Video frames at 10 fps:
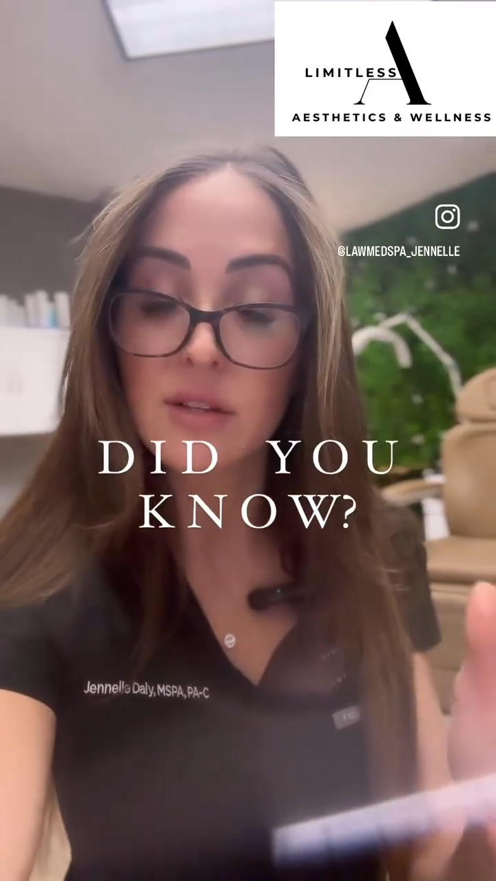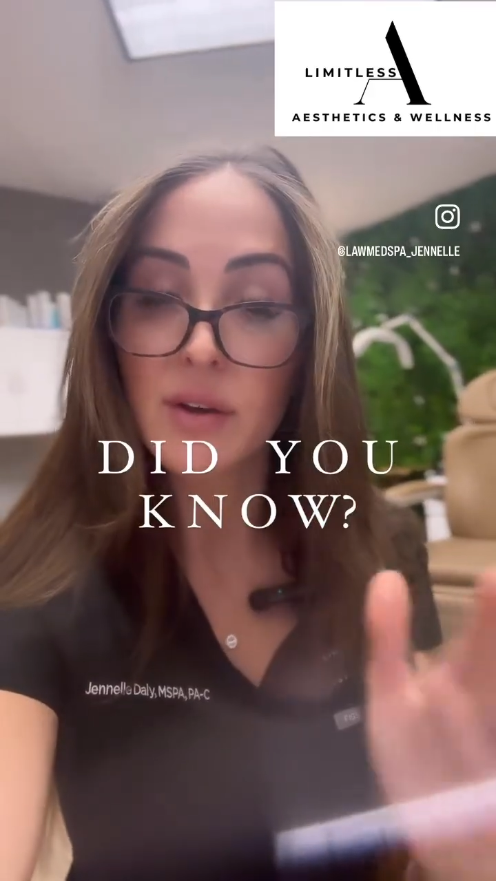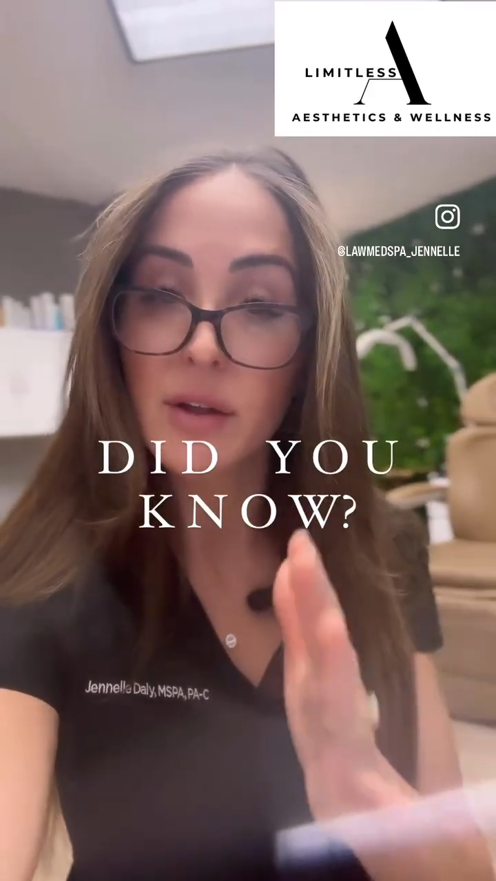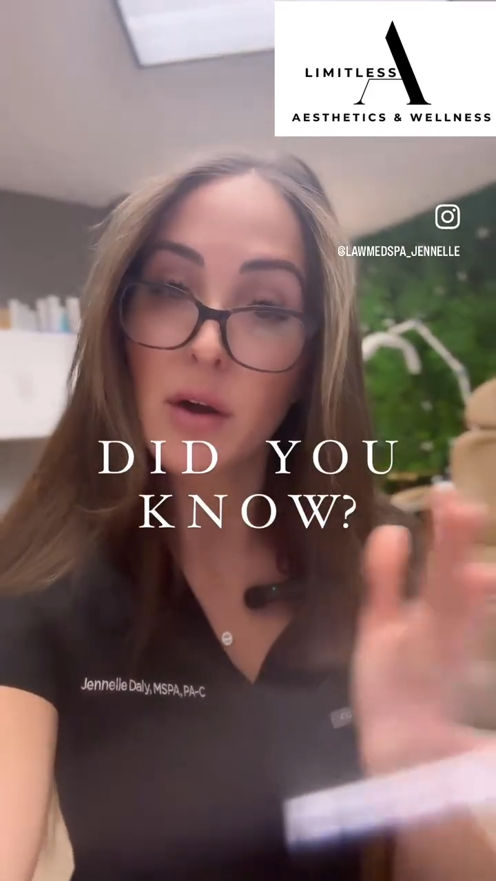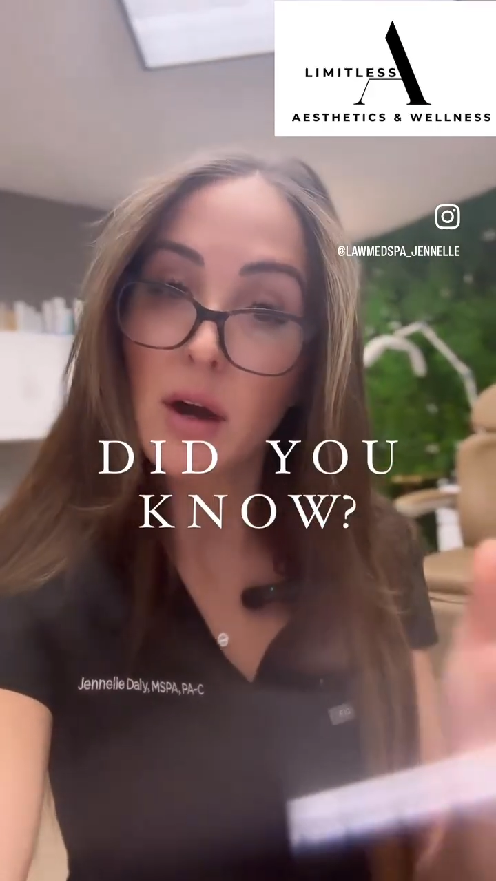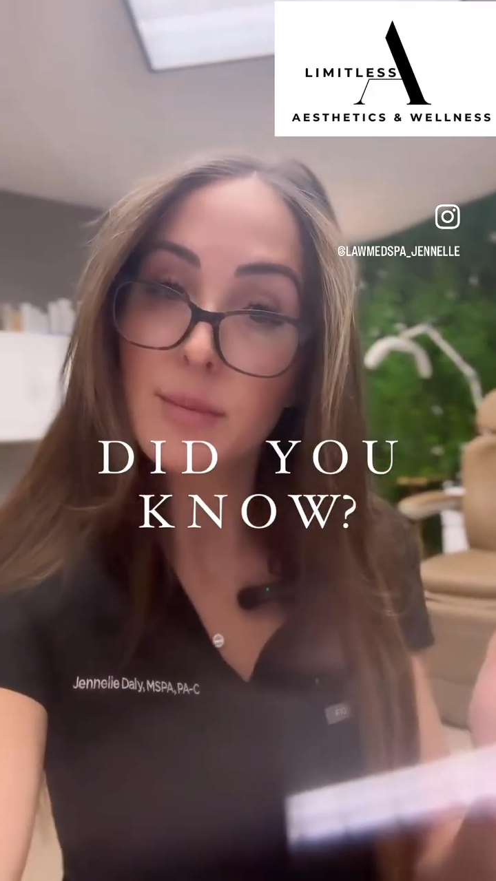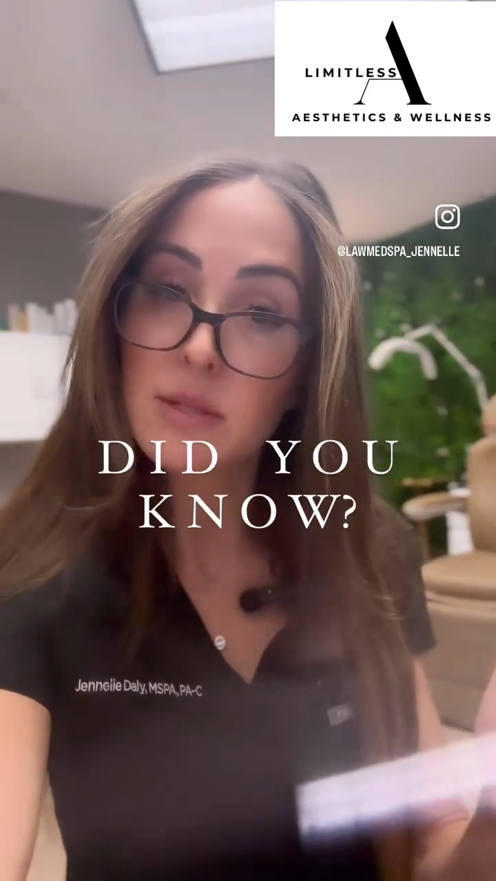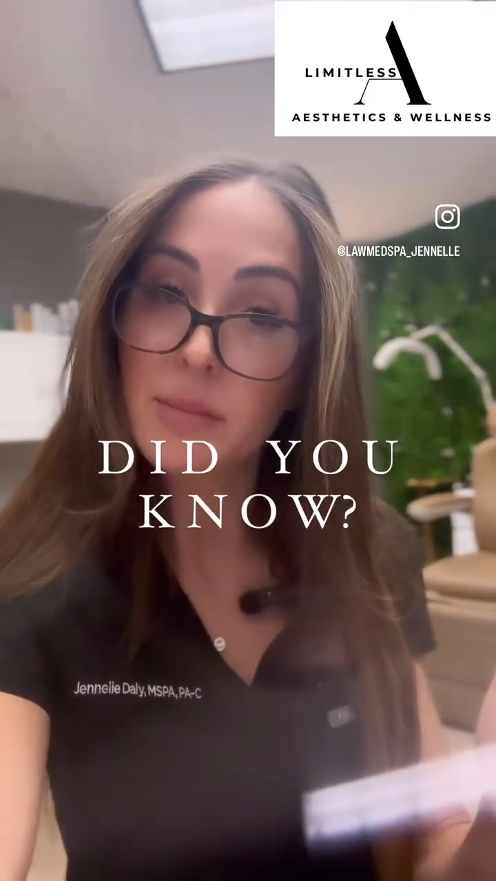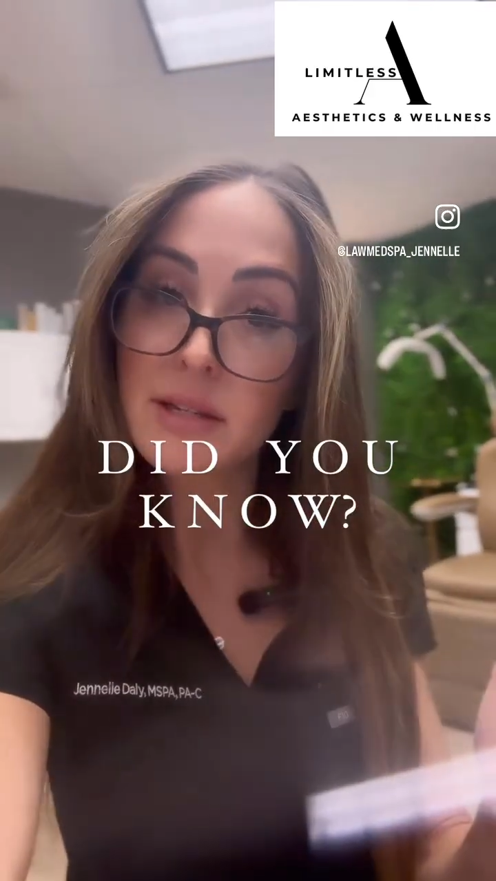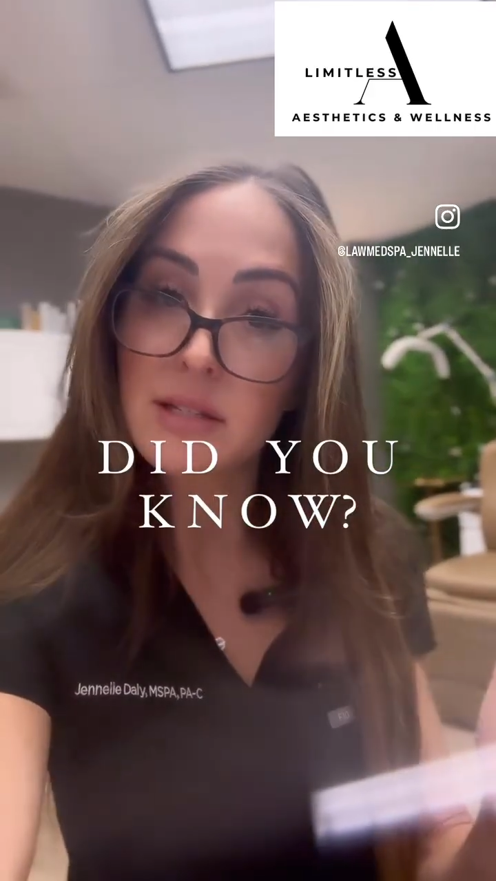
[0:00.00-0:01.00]
of how to
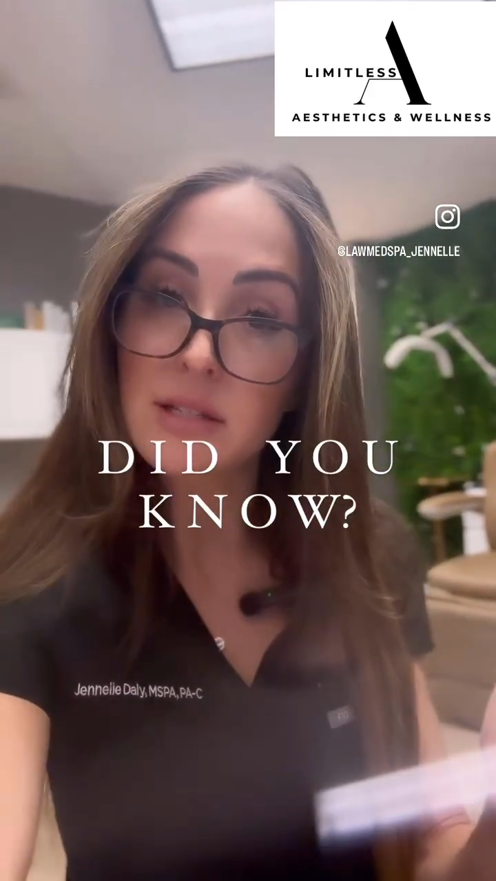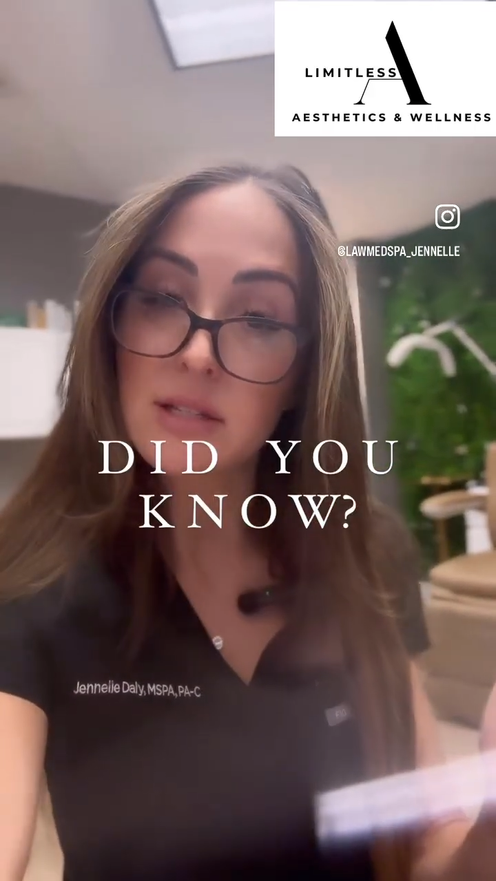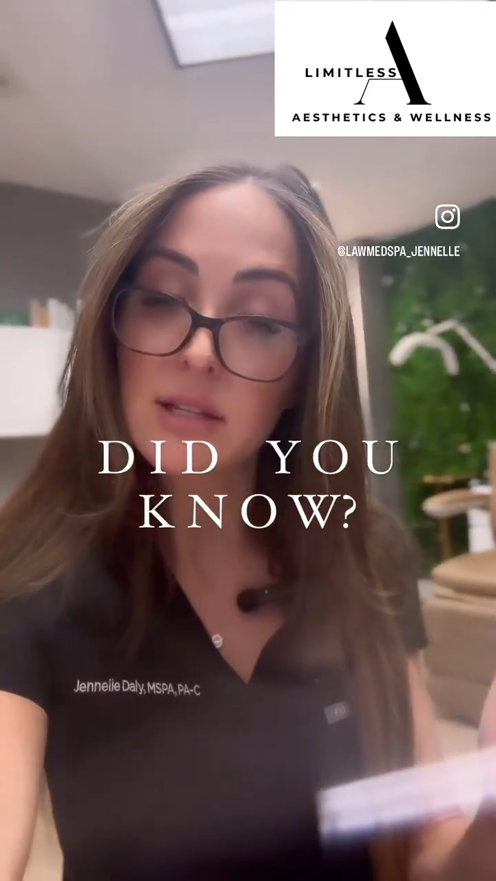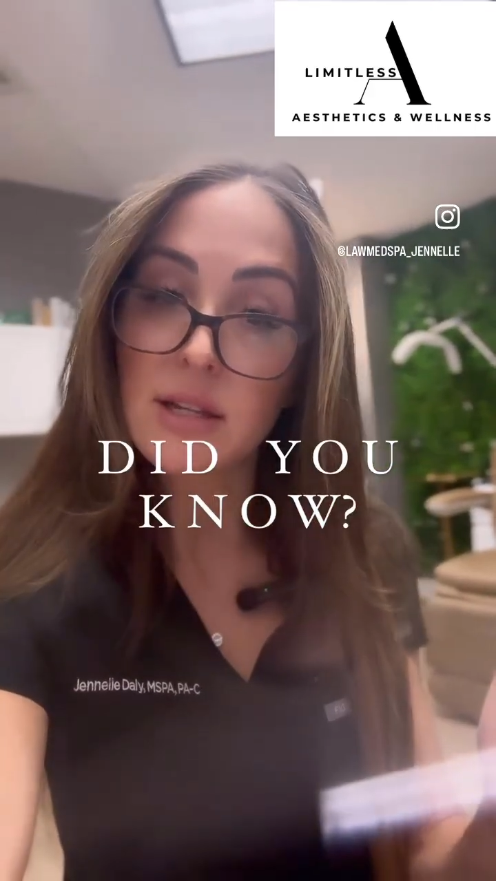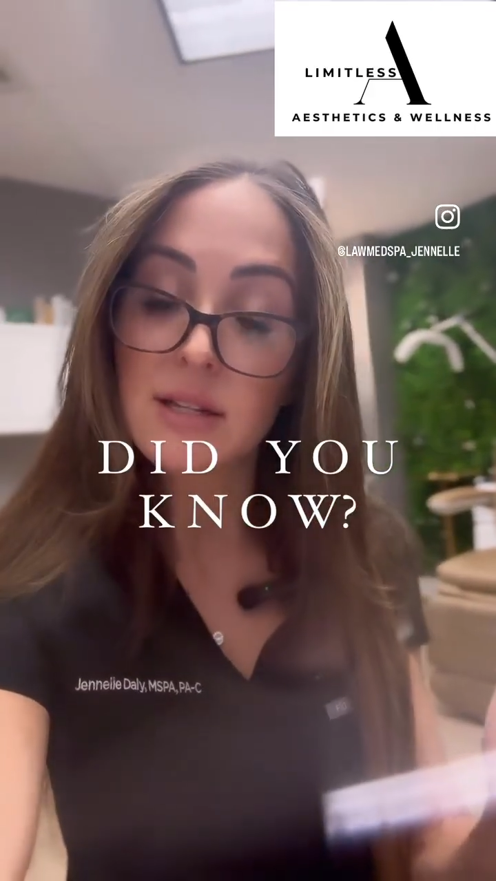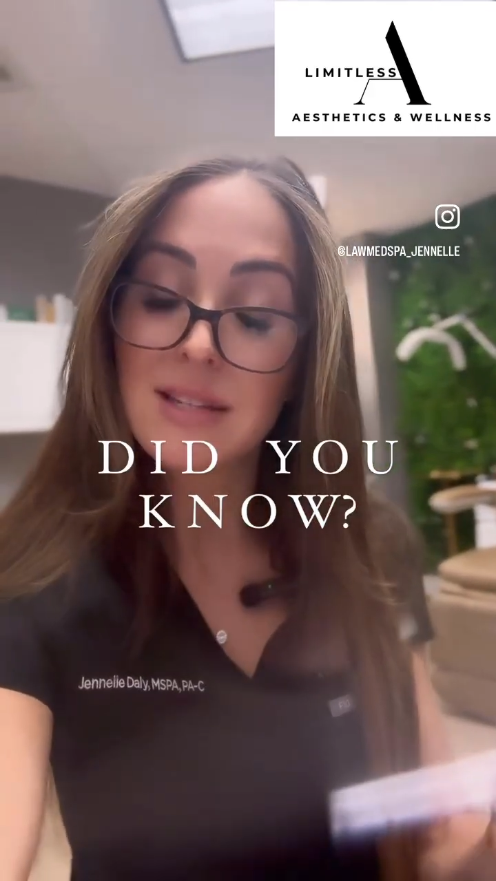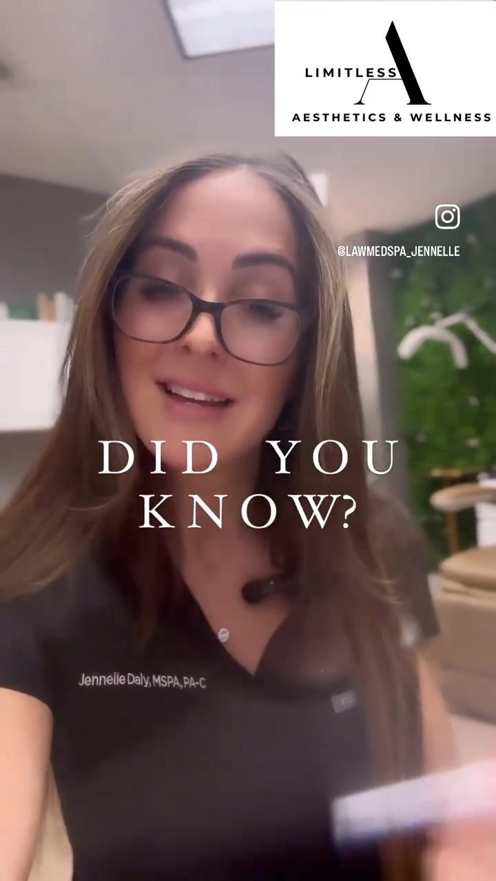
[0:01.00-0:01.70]
optimize these things